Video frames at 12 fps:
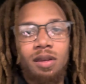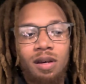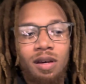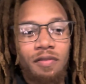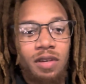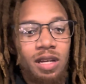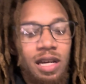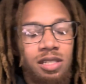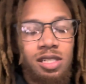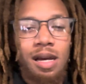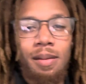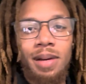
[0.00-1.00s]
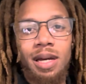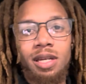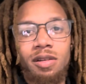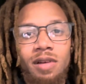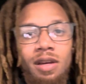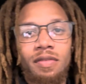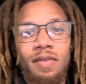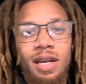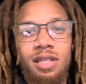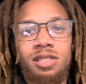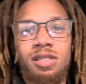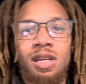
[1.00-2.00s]
I figured I'd stop by here right
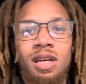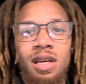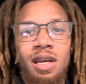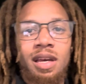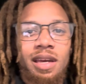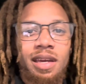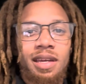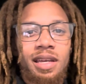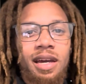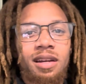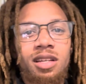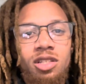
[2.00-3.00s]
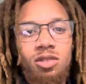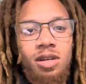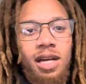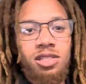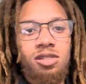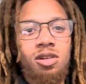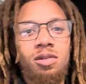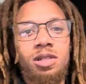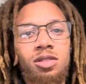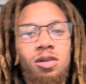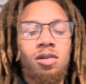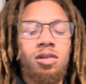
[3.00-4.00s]
fast and kind of let you guys know
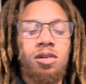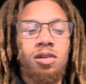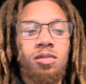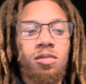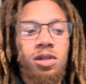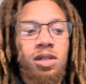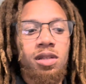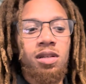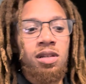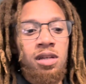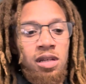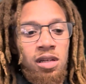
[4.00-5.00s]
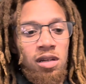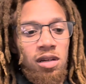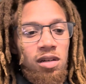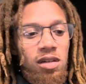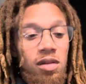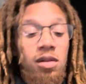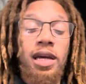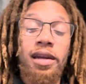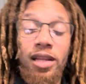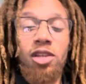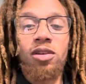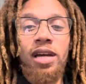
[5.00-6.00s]
what's going on with,
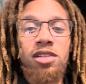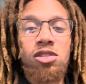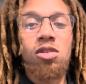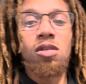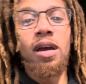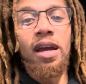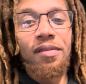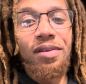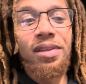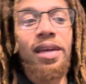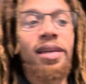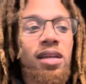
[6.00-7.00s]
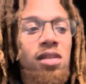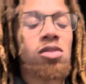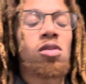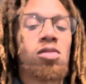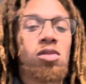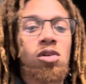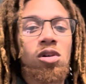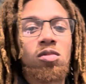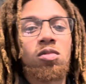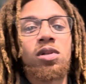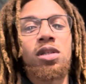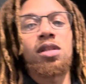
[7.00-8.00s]
let you guys know everything that's going
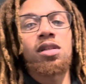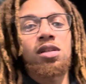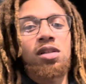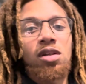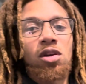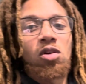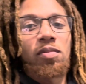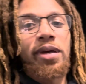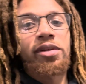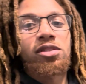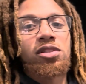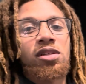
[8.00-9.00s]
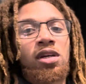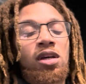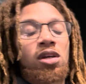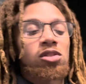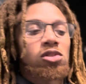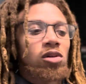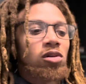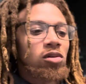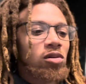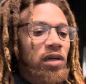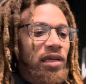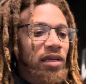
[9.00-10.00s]
on with Nomanners. So